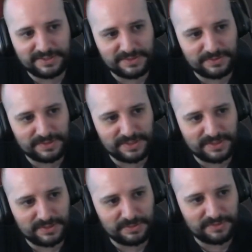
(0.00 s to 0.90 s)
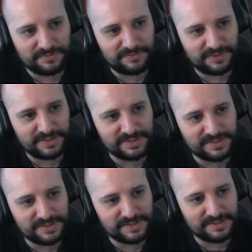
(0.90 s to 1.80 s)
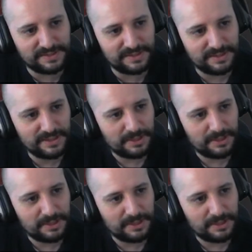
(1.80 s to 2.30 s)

so this has to be fixed still.